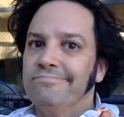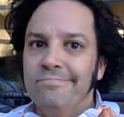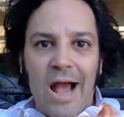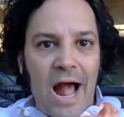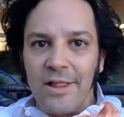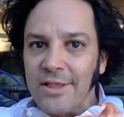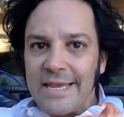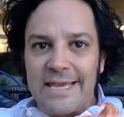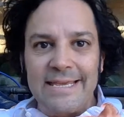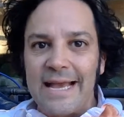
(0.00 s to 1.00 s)

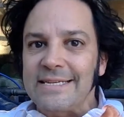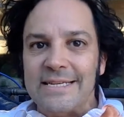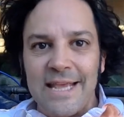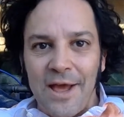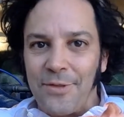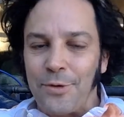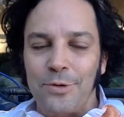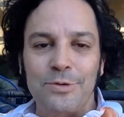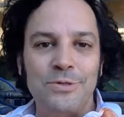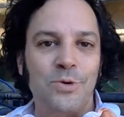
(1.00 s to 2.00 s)
holiday get
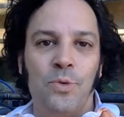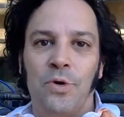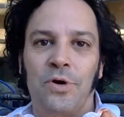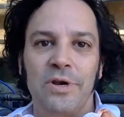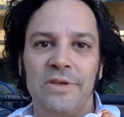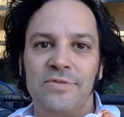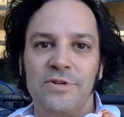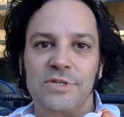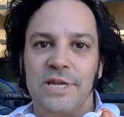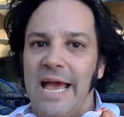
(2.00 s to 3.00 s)
togethers or even
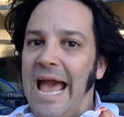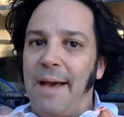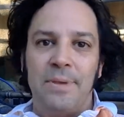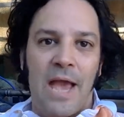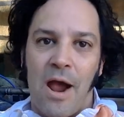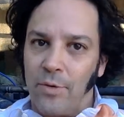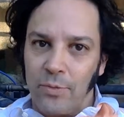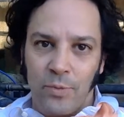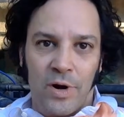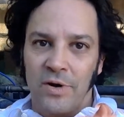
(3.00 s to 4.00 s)
just a happy
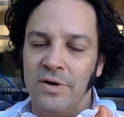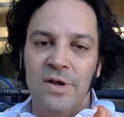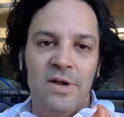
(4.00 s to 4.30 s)
hour where